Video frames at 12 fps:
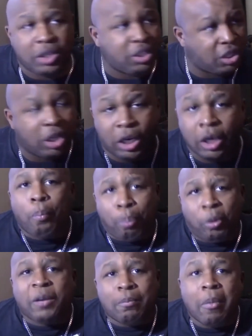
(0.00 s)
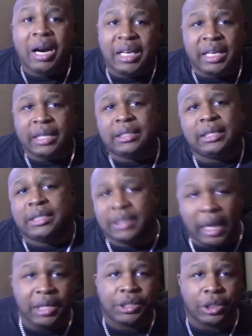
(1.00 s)
It's gonna bring money into the
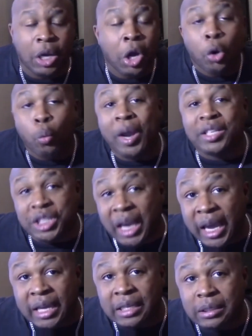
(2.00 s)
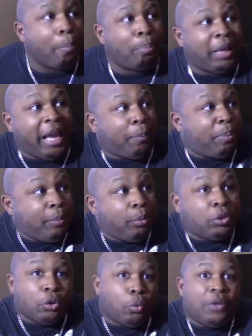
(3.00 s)
station, which is black
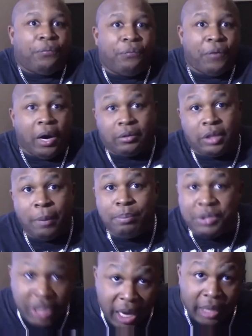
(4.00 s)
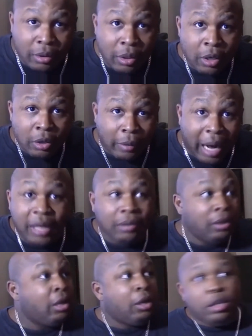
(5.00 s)
people doing fucked up shit,
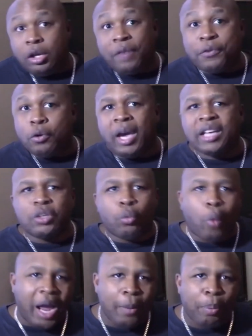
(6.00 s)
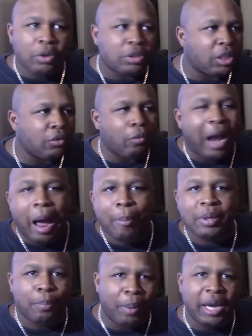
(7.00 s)
right? If you catch a white person
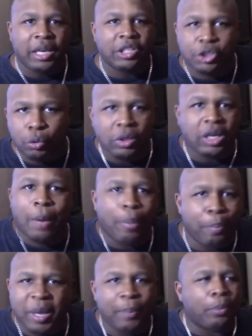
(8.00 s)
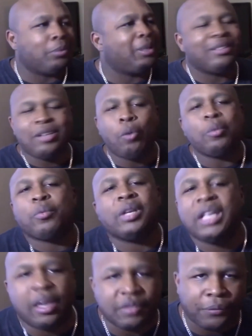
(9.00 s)
robbing a bank and shooting a couple people, no one
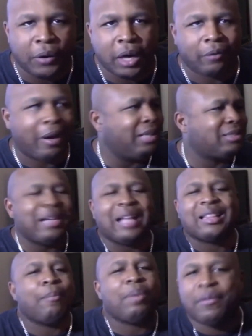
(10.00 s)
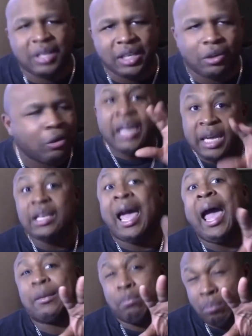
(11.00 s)
really gives a fuck, right? It's not that big of a deal. He
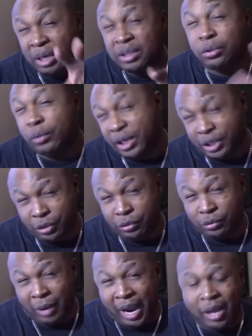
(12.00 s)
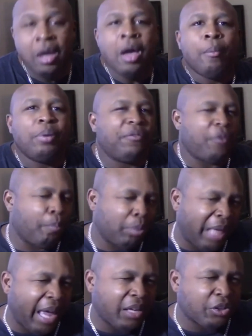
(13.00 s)
had mental issues, right? But if a
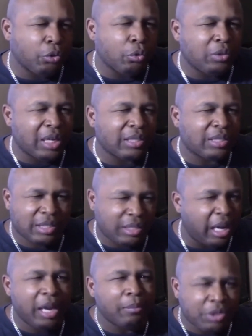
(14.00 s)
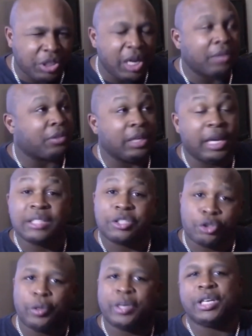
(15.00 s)
black dude does the same shit, then it's
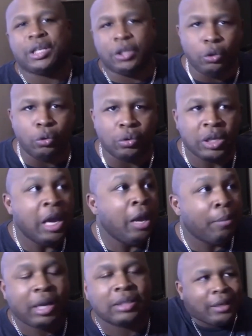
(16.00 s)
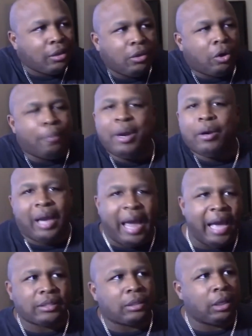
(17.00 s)
trending news because, you know, America
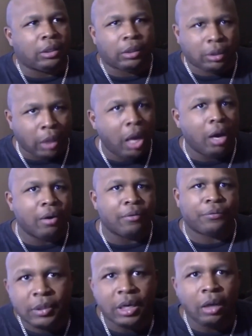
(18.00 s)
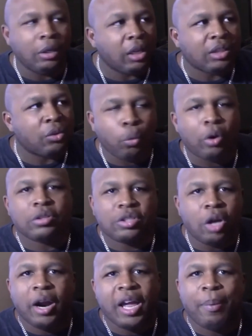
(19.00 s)
has a love. You know, look at the World
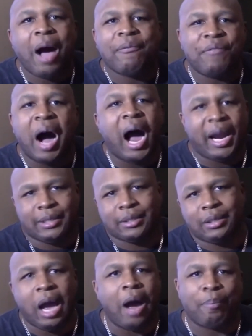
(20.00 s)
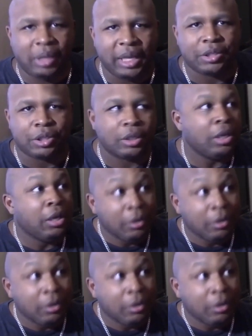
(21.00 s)
Star Hip Hop Vine compilation.